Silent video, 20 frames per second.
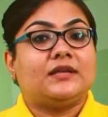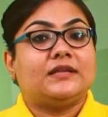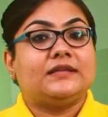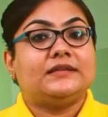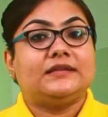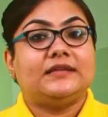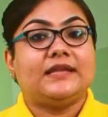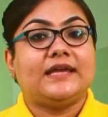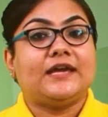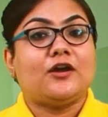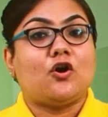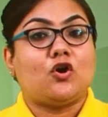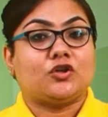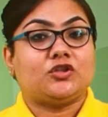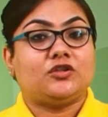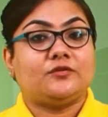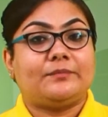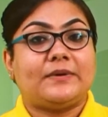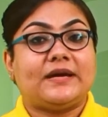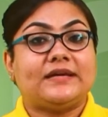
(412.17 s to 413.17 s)
They
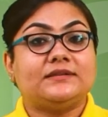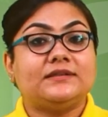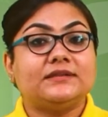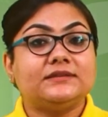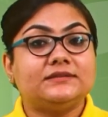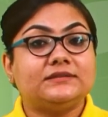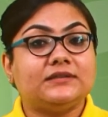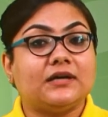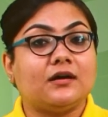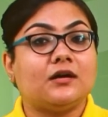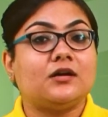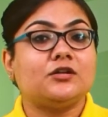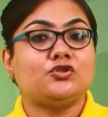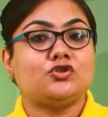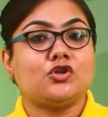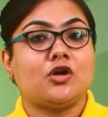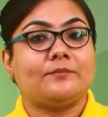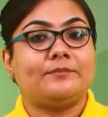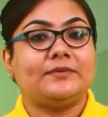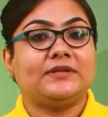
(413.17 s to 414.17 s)
occupy the third
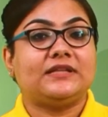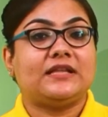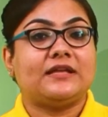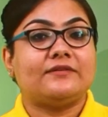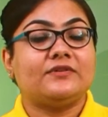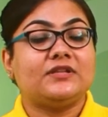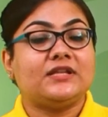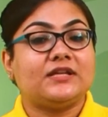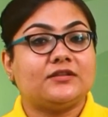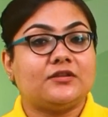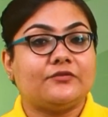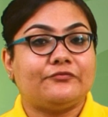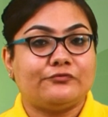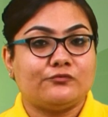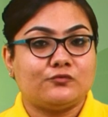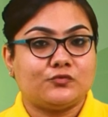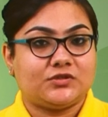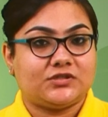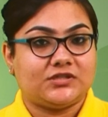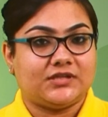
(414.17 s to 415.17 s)
tropic level in the
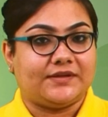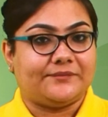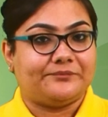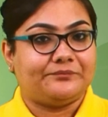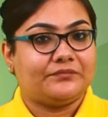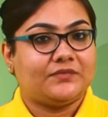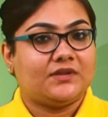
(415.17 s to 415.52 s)
food chain.